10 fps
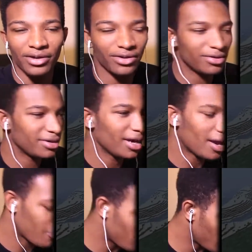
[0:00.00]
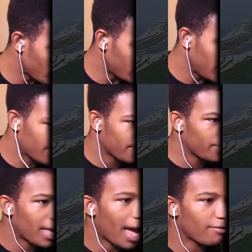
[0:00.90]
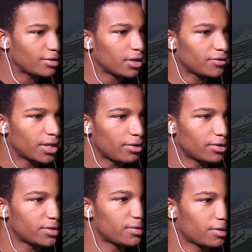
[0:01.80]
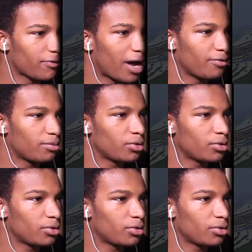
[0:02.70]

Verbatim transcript: You, you gotta really have yourself set on survival